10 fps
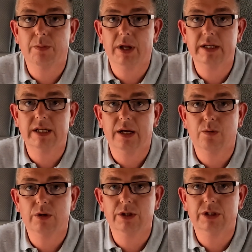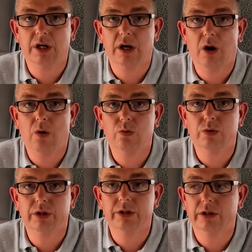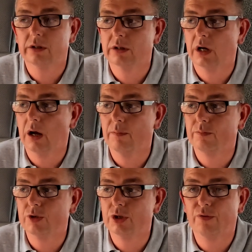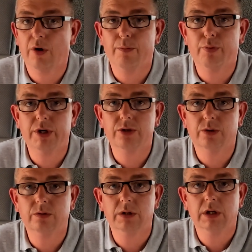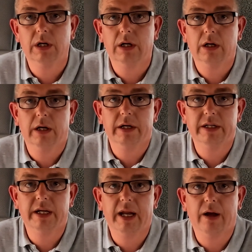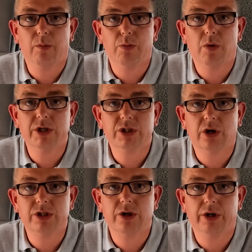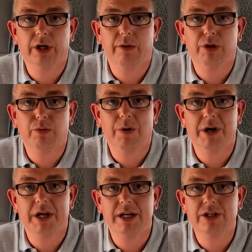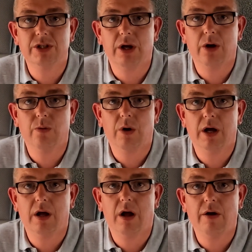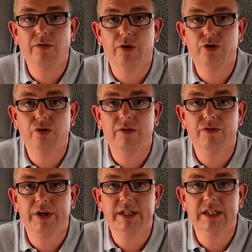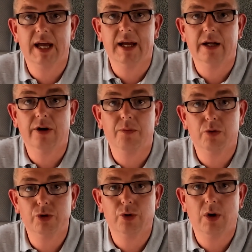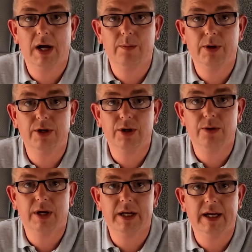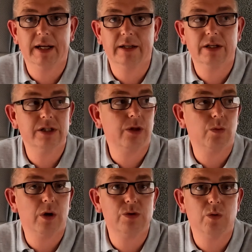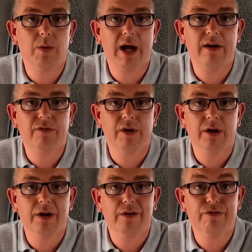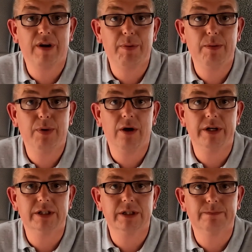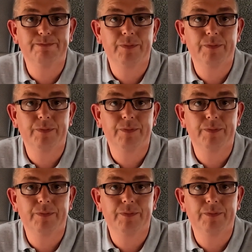The plastic was old and just very brittle, and it didn't help with my size 9 going through it, I guess. So I've got to try and fix that, and I'm not sure how I'm going to do that yet, because otherwise we'll have flappy blinds.